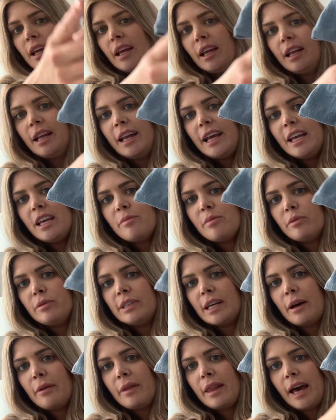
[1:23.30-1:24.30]
label
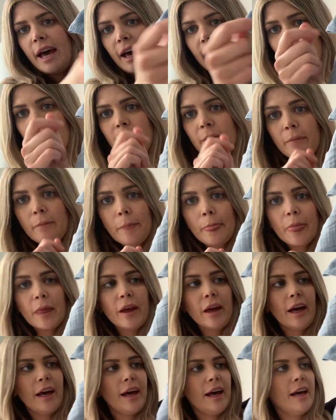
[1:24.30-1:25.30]
down there.
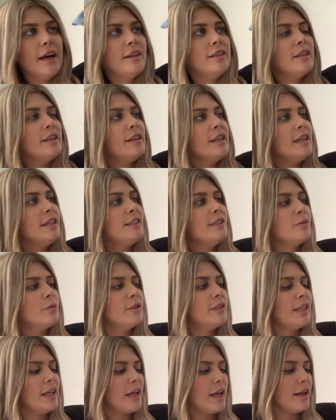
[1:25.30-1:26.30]
And this
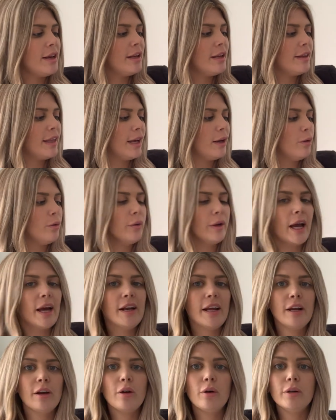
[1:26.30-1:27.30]
was in the
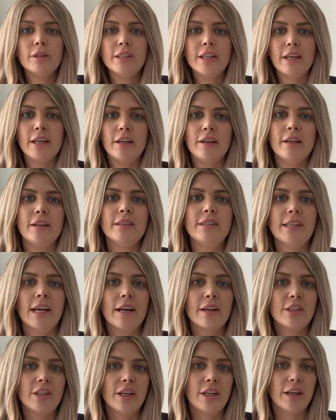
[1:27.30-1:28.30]
organic cotton
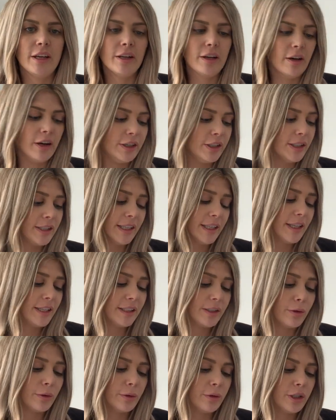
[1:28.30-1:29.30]
section. I just think it's
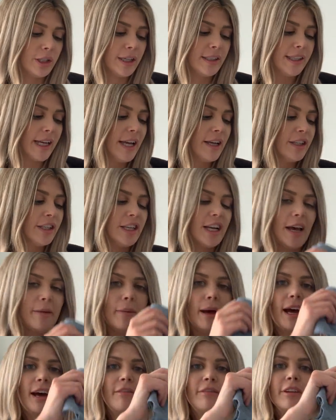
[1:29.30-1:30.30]
gorgeous. H&M
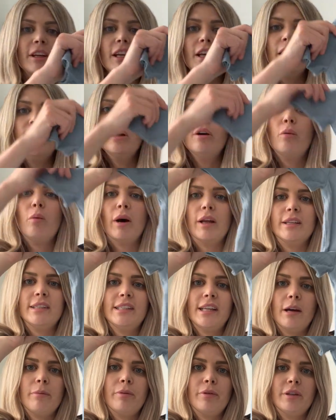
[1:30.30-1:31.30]
have ones
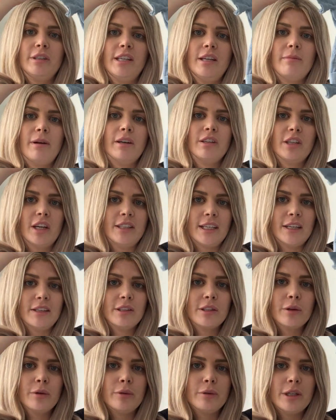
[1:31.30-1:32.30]
that are pretty much
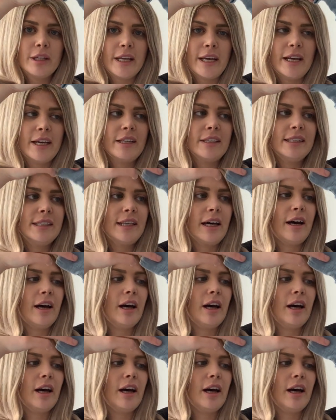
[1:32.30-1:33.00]
identical to this